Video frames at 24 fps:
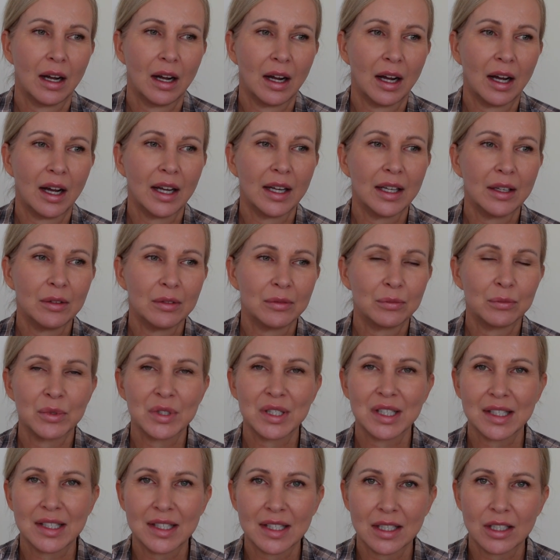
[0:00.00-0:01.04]
I
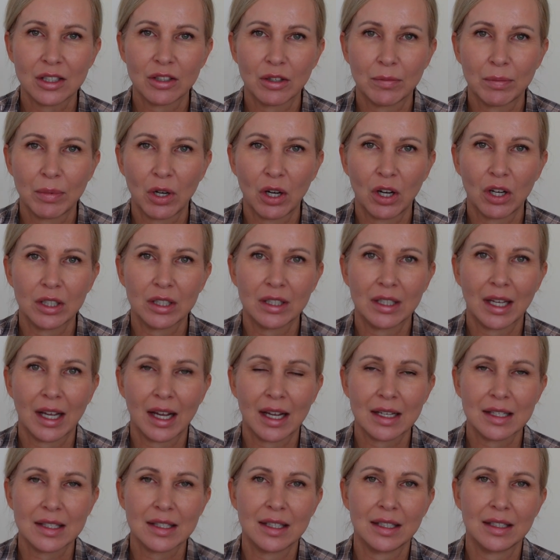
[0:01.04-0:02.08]
was listening to a
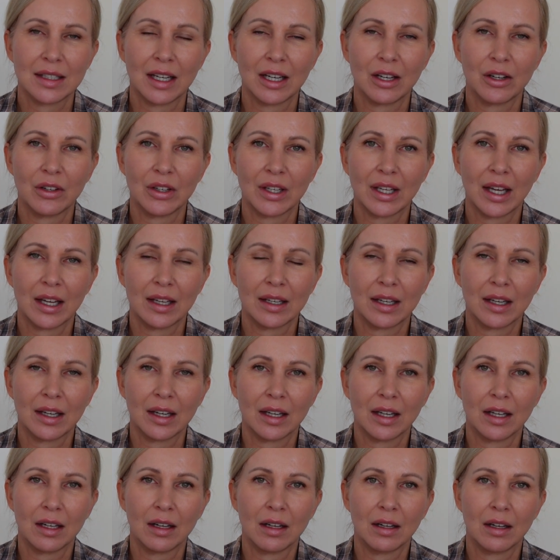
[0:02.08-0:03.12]
podcast and
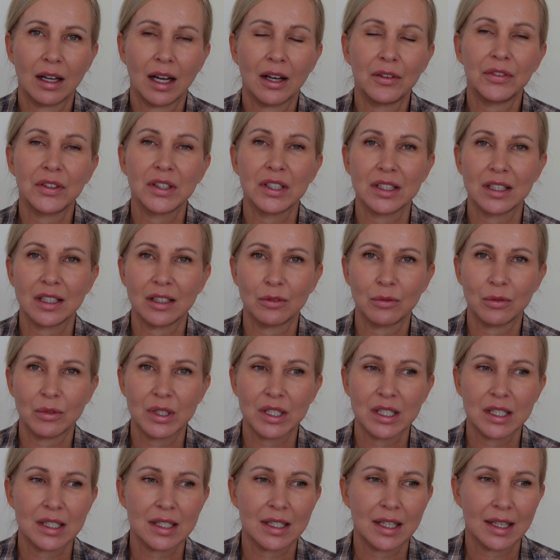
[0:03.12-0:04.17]
Ariana Huffington
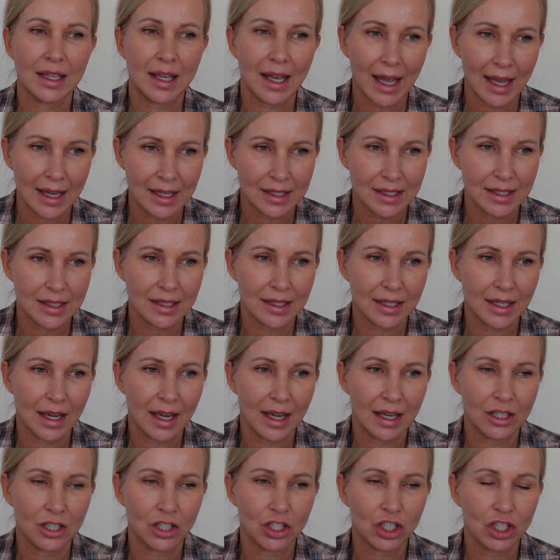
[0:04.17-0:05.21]
was the guest,
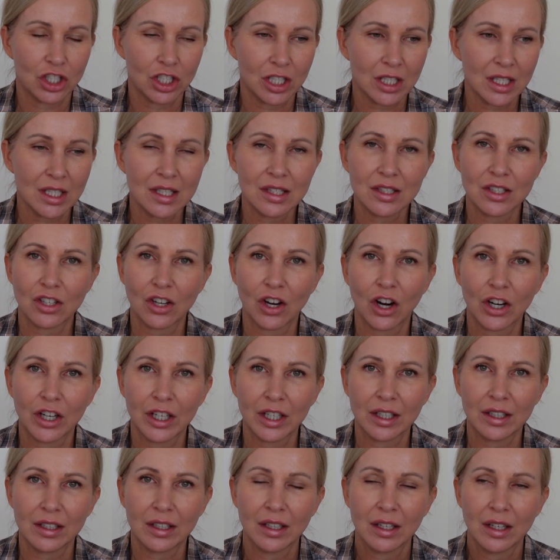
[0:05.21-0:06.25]
and she
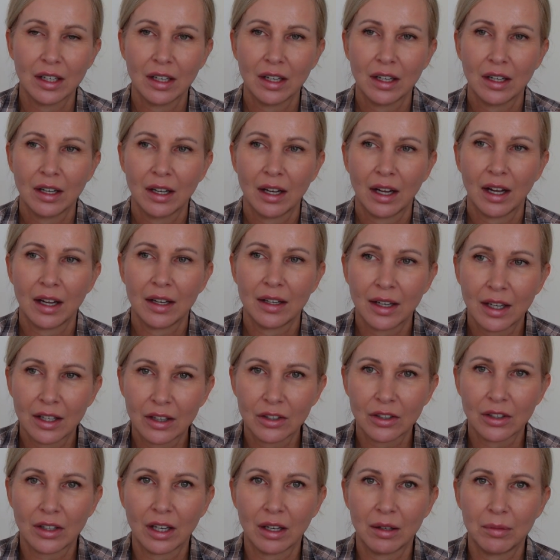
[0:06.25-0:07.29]
started
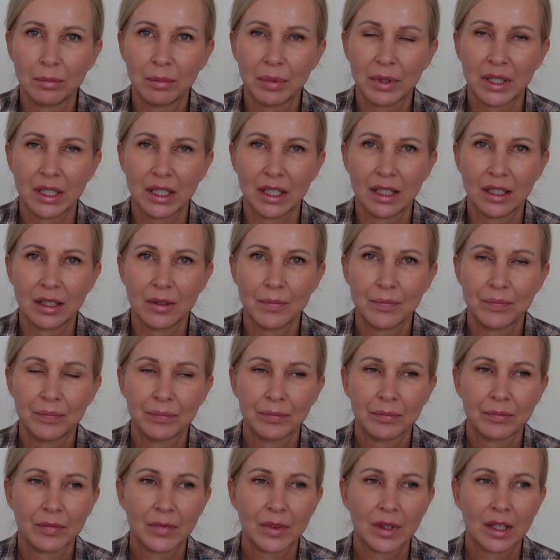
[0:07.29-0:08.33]
another company
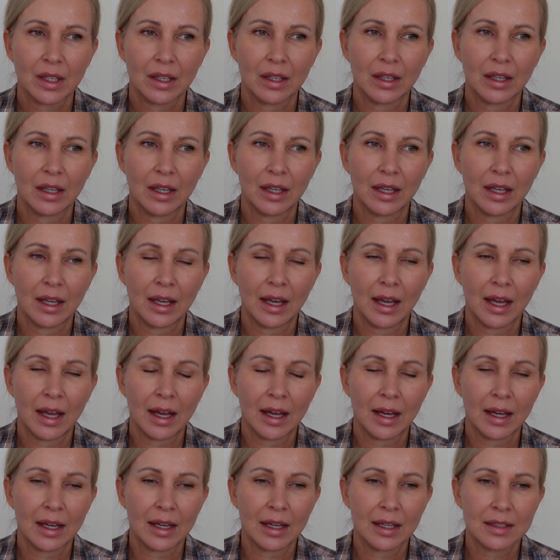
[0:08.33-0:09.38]

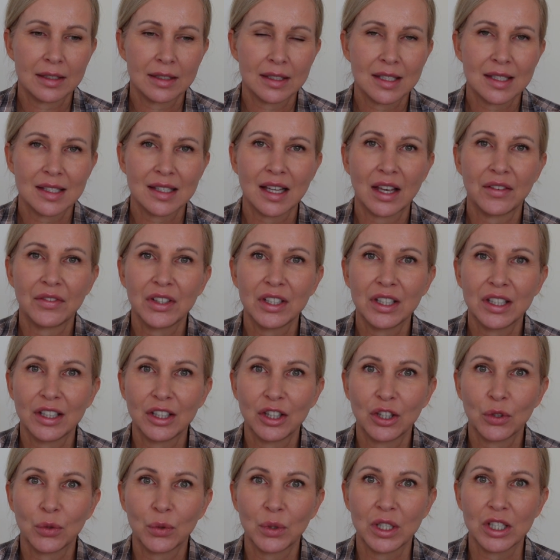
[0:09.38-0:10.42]
at
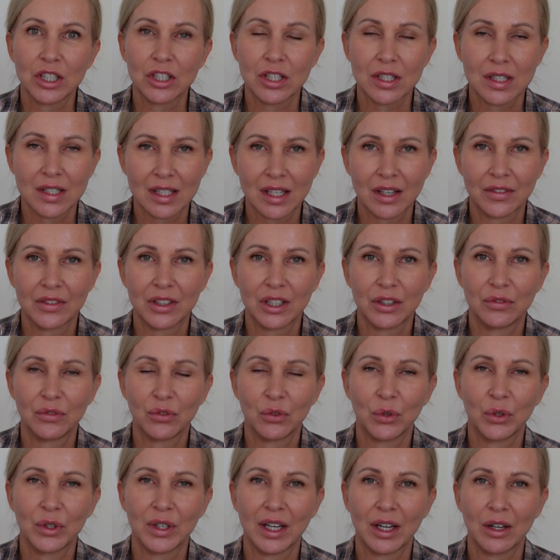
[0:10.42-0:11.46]
73. She's
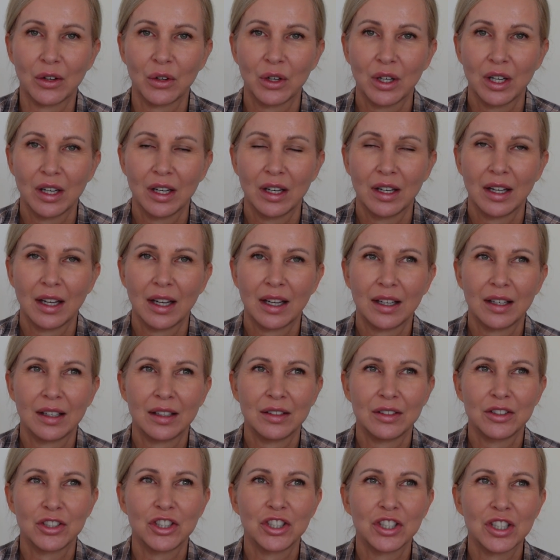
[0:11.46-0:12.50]
74 now.
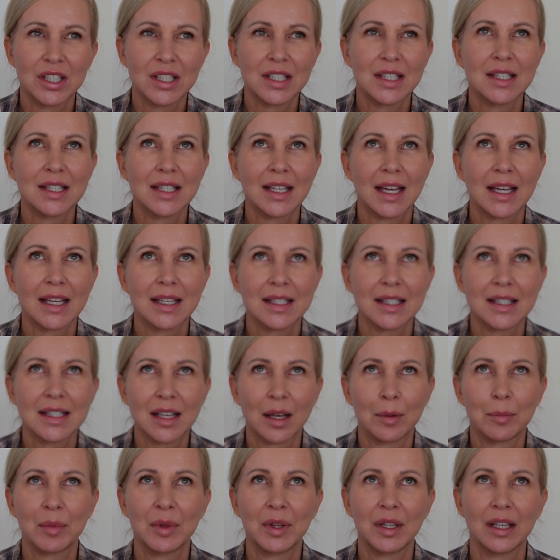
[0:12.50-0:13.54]
And she said
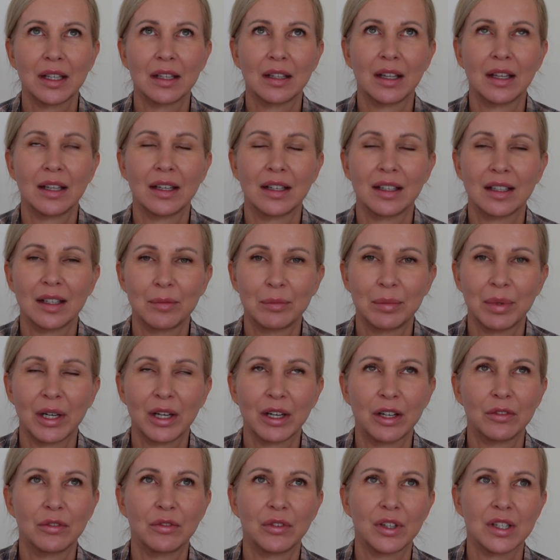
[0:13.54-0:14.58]
something like, and I'm
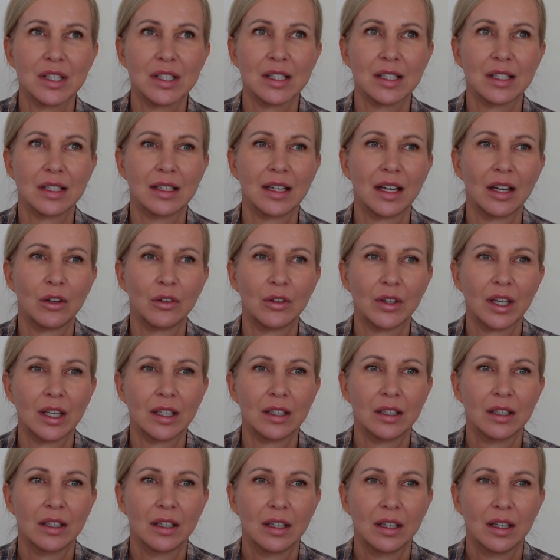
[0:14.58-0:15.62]
paraphrasing now,
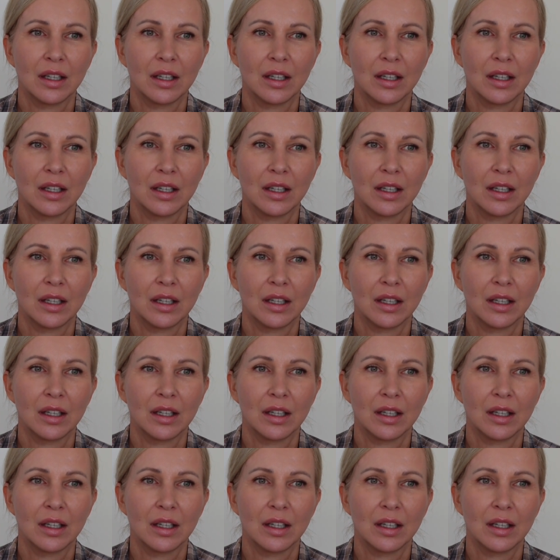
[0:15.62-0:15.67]
that